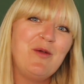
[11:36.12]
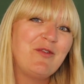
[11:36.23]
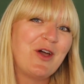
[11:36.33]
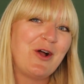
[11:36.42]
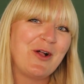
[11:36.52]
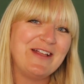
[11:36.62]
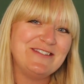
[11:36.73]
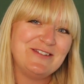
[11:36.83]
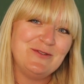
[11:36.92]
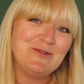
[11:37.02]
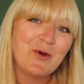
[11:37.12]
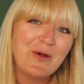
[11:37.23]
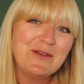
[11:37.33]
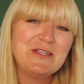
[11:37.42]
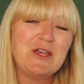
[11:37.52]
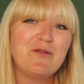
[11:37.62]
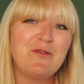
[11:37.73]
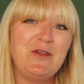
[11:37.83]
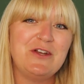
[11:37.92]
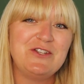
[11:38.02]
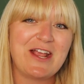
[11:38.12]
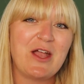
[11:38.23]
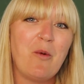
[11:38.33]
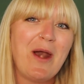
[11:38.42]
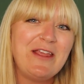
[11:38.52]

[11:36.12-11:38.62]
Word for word: We've got all kinds of tutorials here for you to check out.